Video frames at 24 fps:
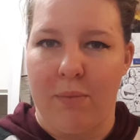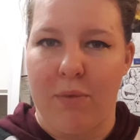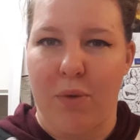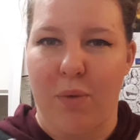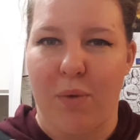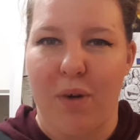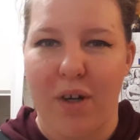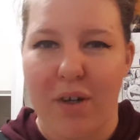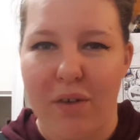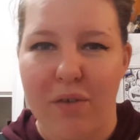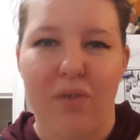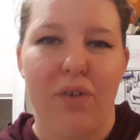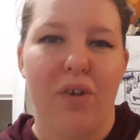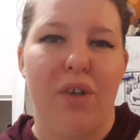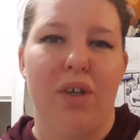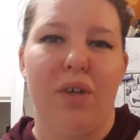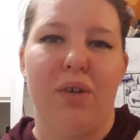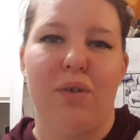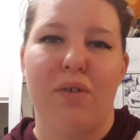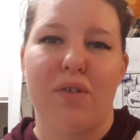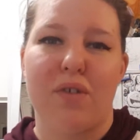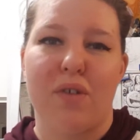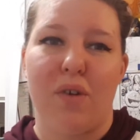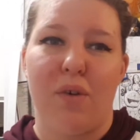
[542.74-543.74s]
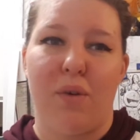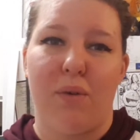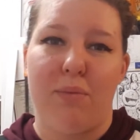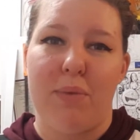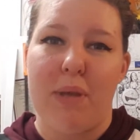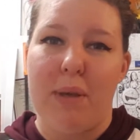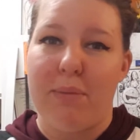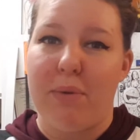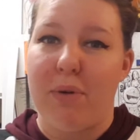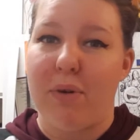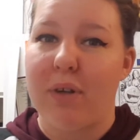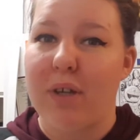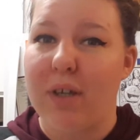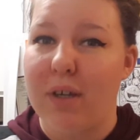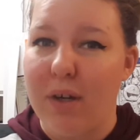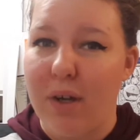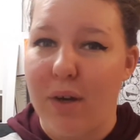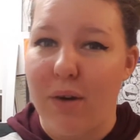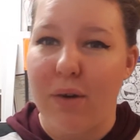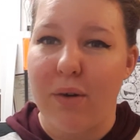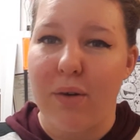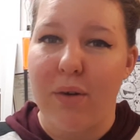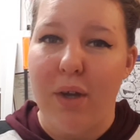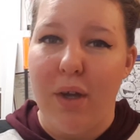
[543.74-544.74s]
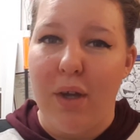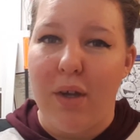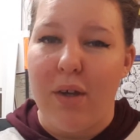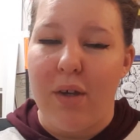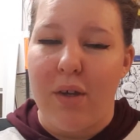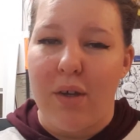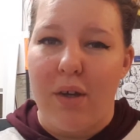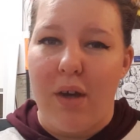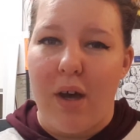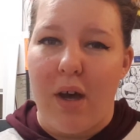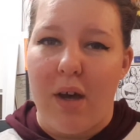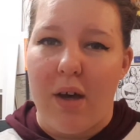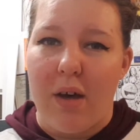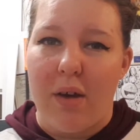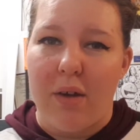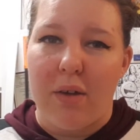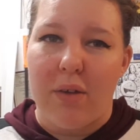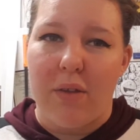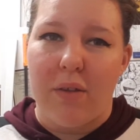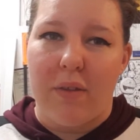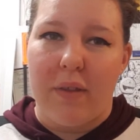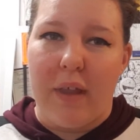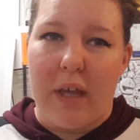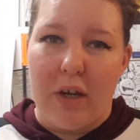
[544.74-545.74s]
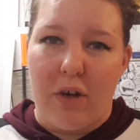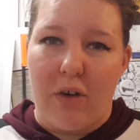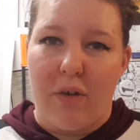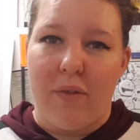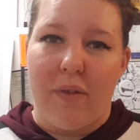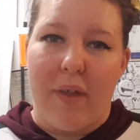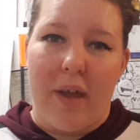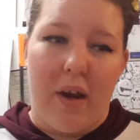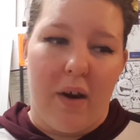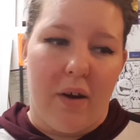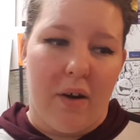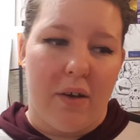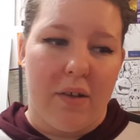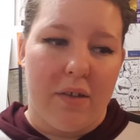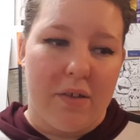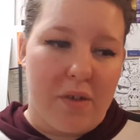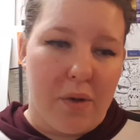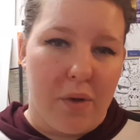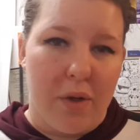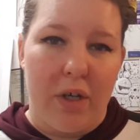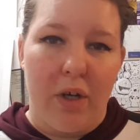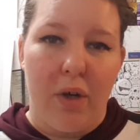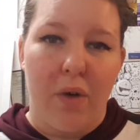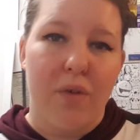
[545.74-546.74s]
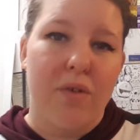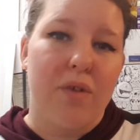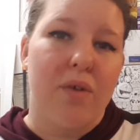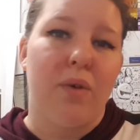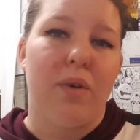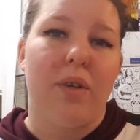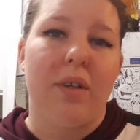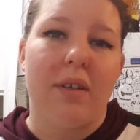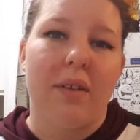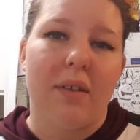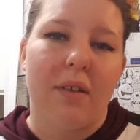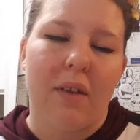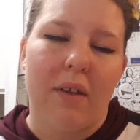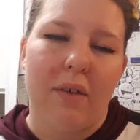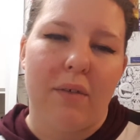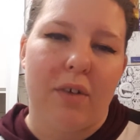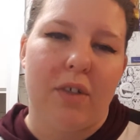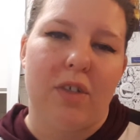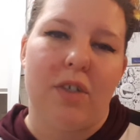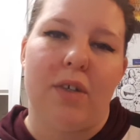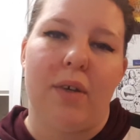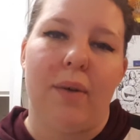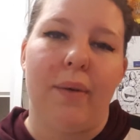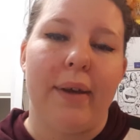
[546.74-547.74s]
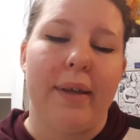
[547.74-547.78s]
to work for you, so people can know that you're there, and so it knows who to deliver to.